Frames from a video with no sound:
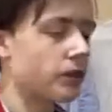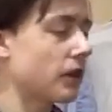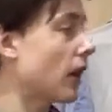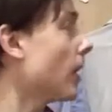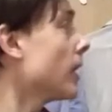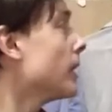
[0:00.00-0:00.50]

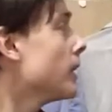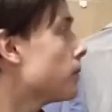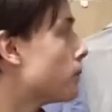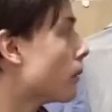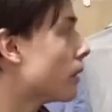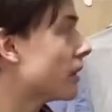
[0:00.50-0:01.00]
tie,
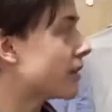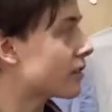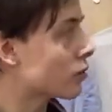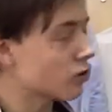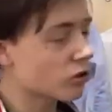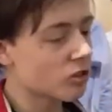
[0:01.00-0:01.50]
but it's
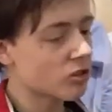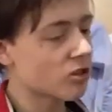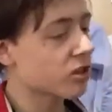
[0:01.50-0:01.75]
just